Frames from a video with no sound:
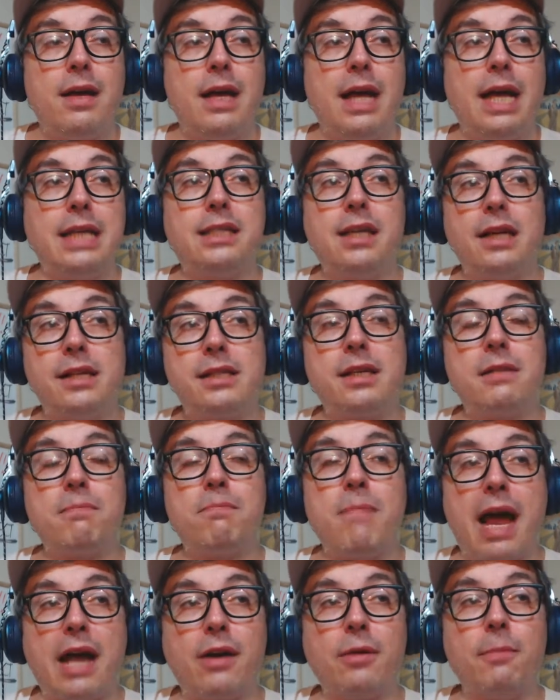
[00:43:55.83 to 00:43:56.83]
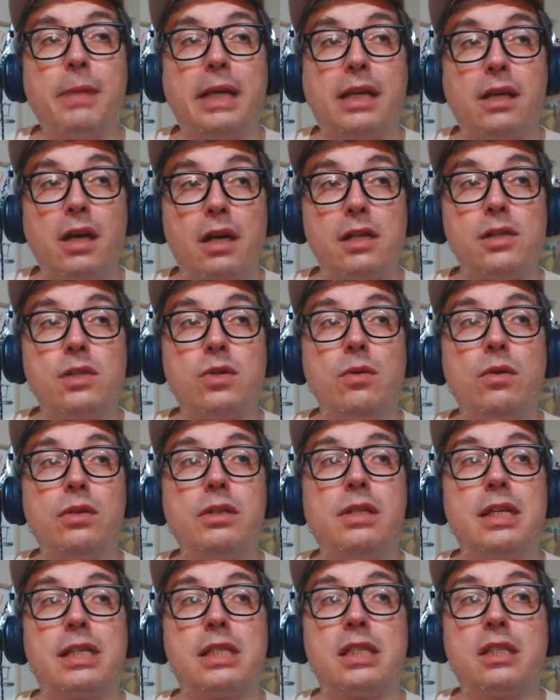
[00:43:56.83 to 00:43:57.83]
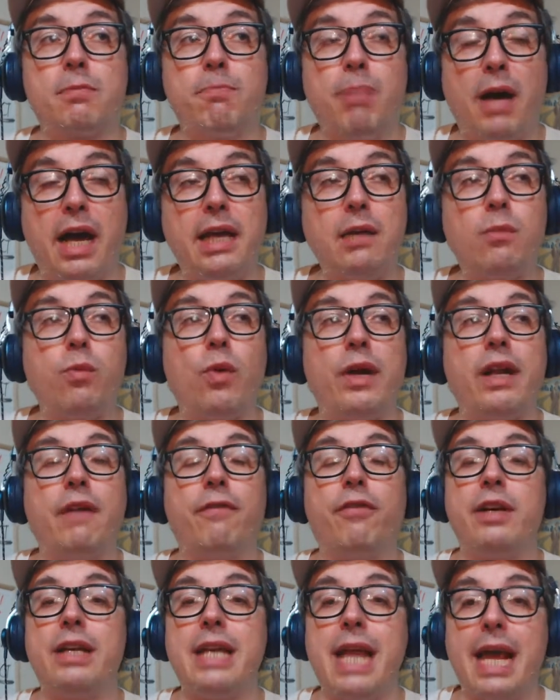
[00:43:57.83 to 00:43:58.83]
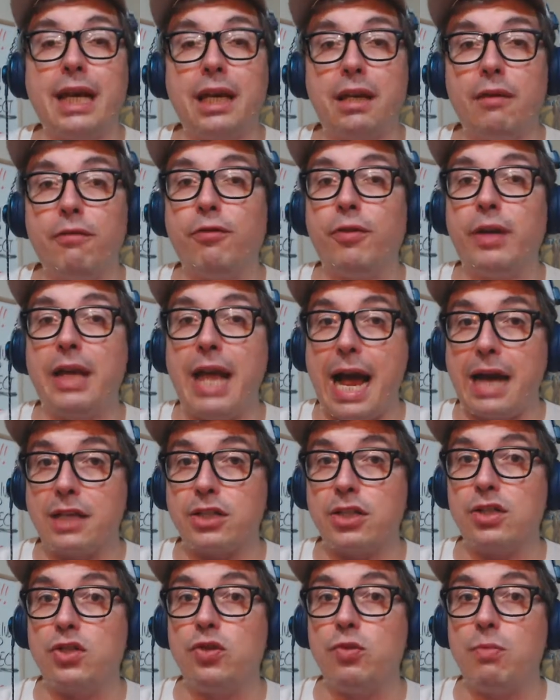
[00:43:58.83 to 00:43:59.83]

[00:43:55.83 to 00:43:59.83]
It doesn't matter because despite whatever negative reactions you